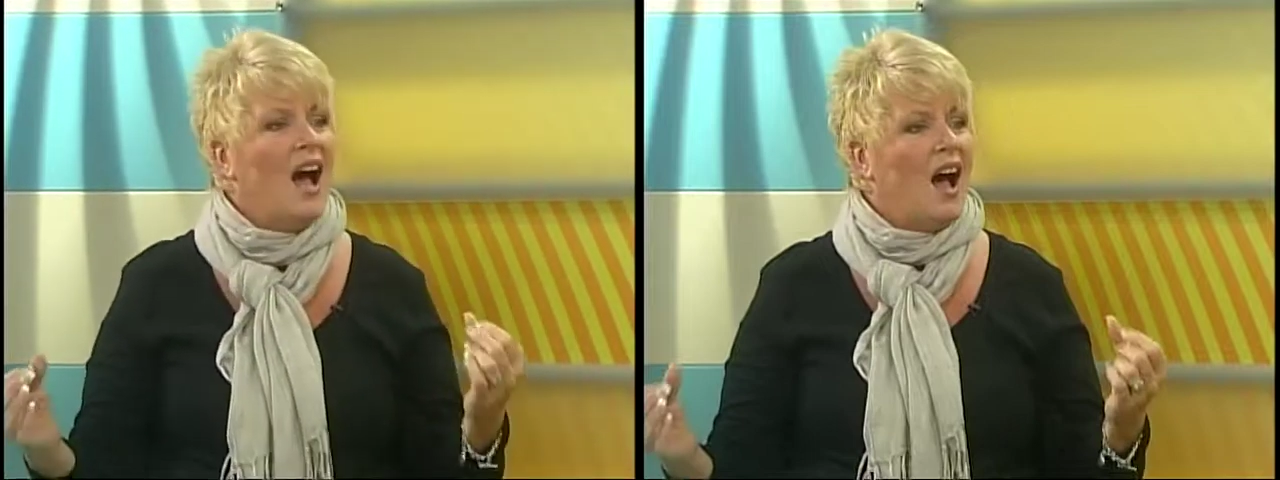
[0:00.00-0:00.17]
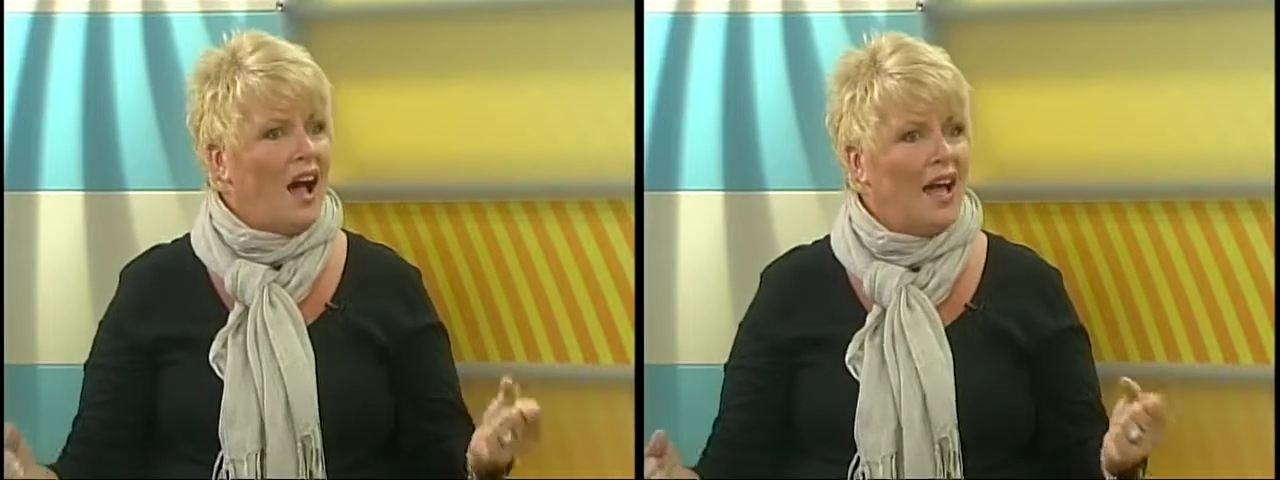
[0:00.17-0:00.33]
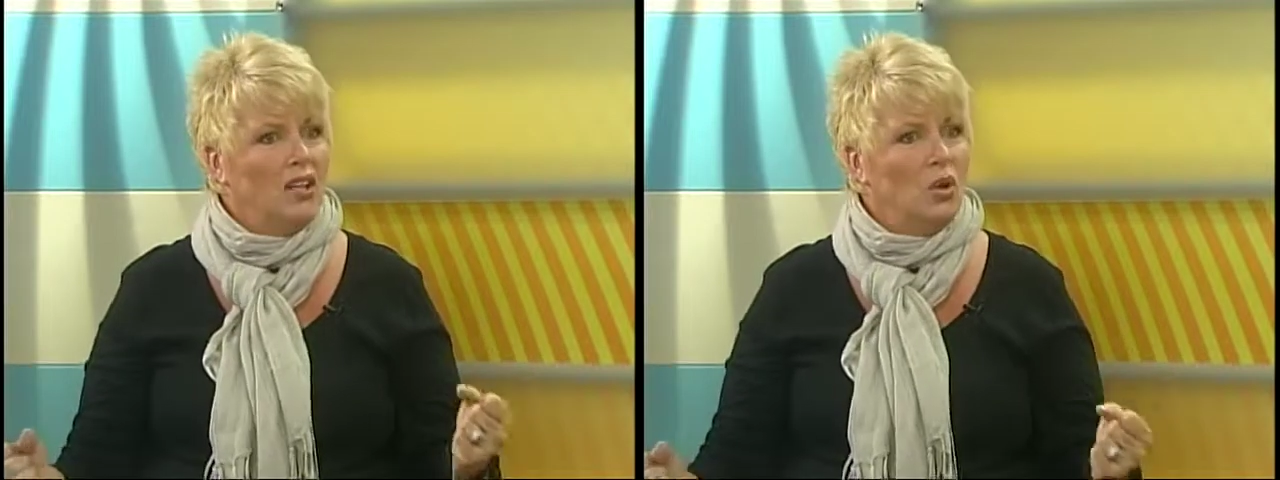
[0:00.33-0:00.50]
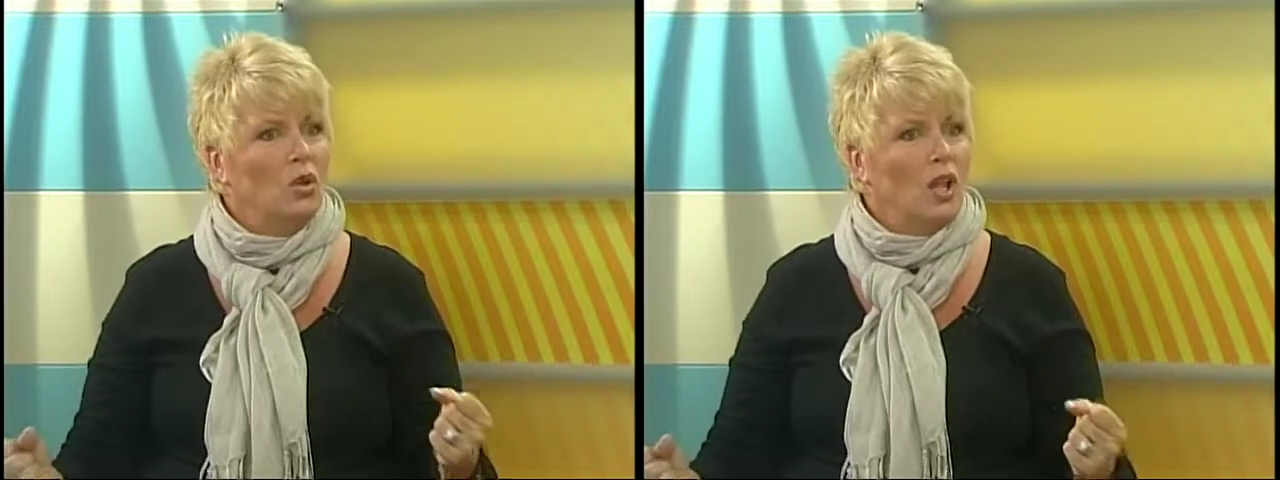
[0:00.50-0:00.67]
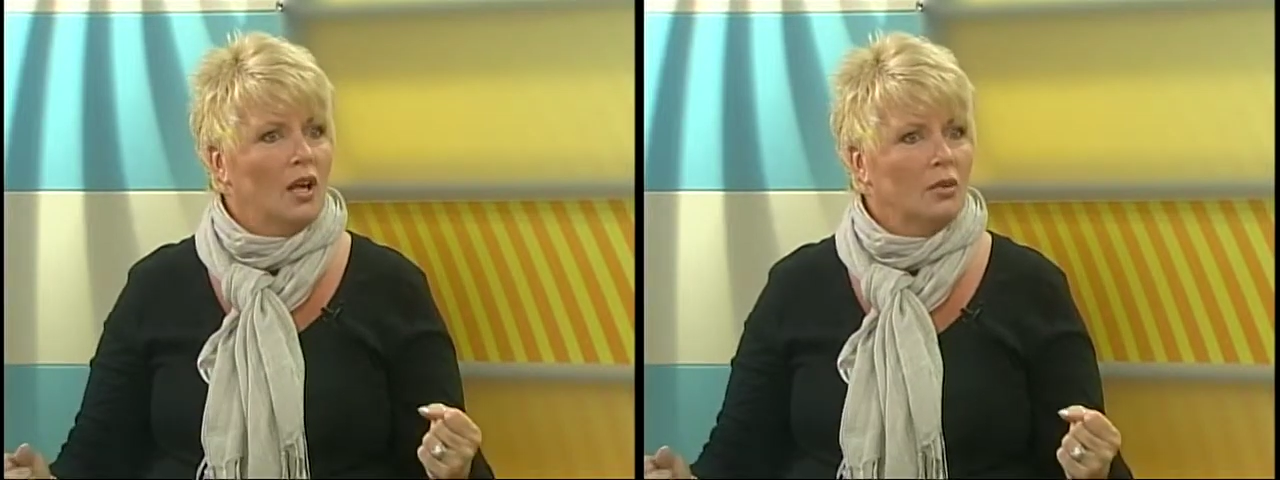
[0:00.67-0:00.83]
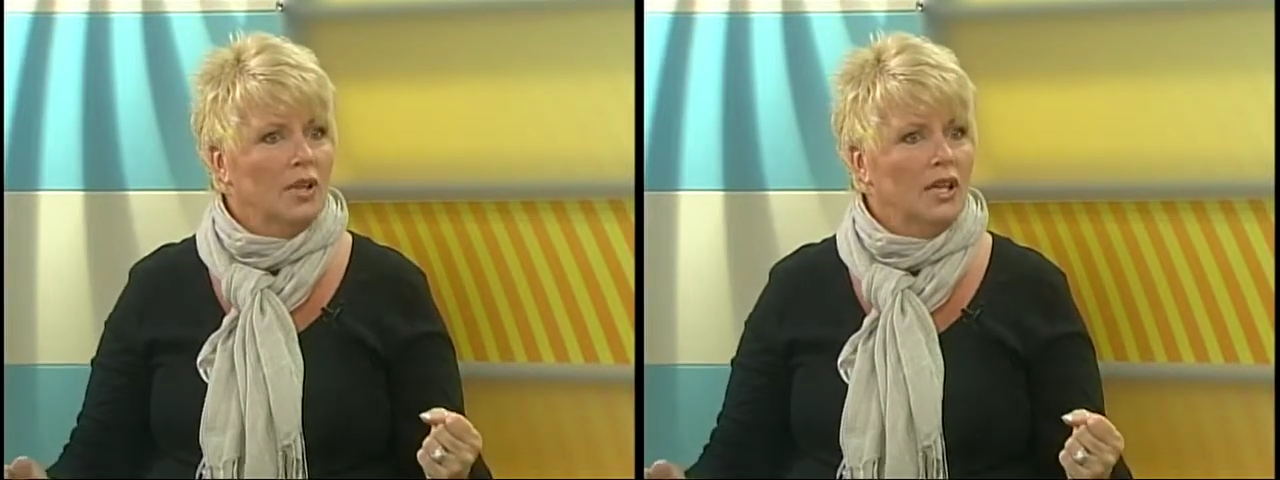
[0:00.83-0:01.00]
I know a
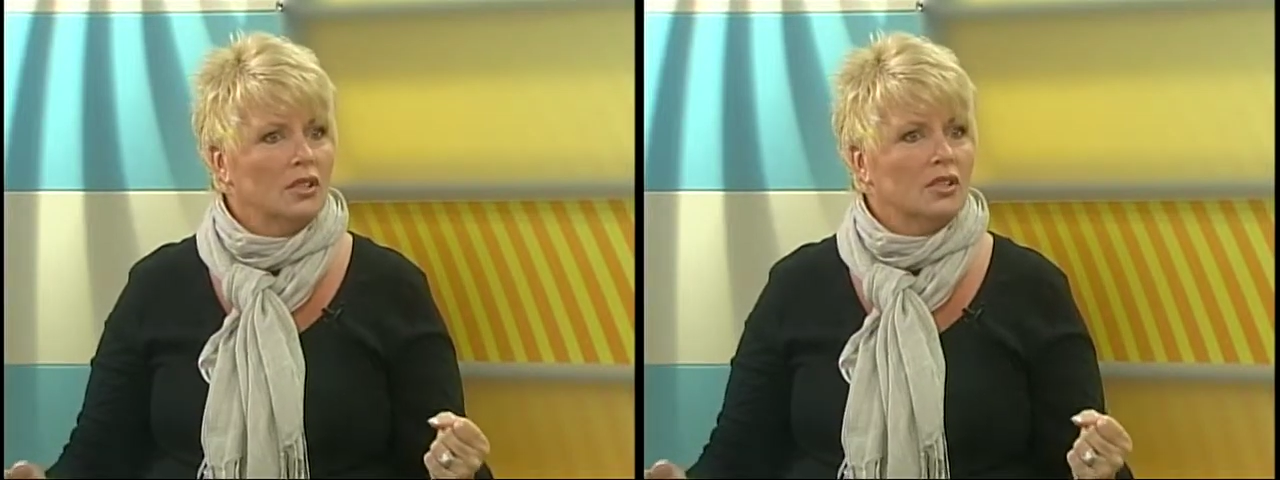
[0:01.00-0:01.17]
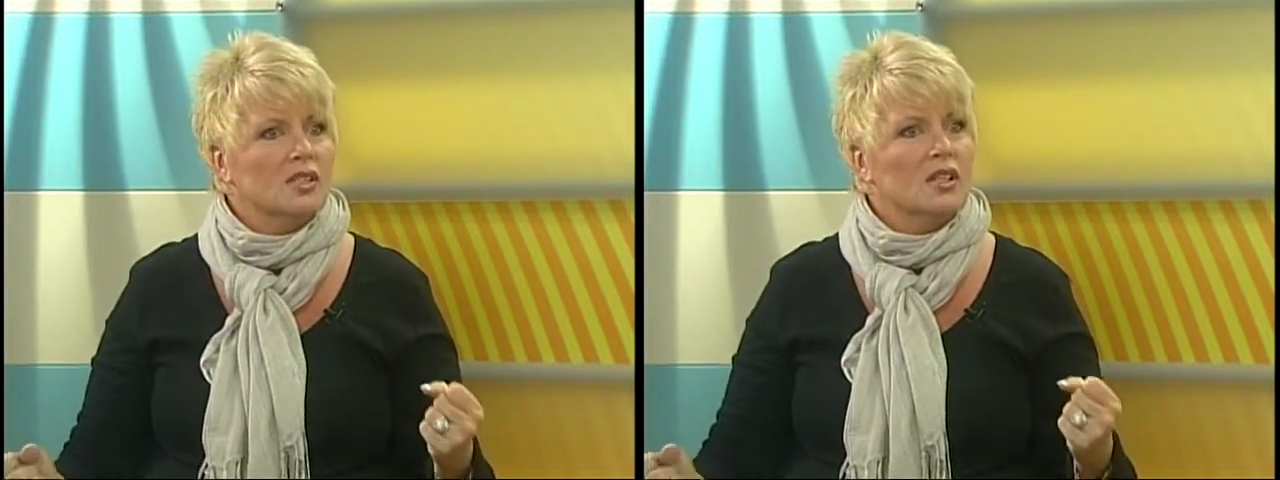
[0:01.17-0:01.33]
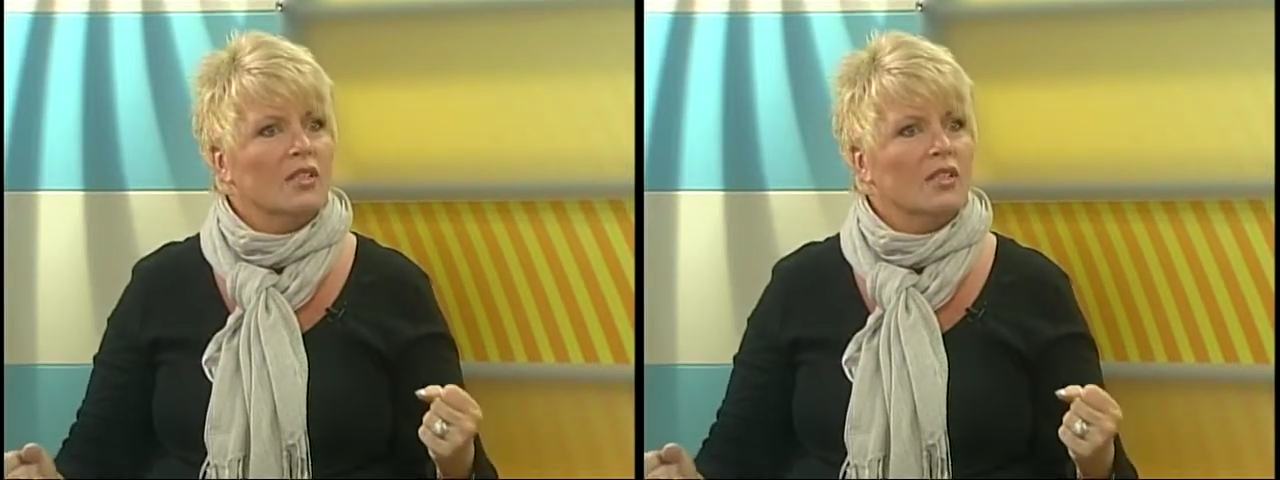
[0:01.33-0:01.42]
lot of readers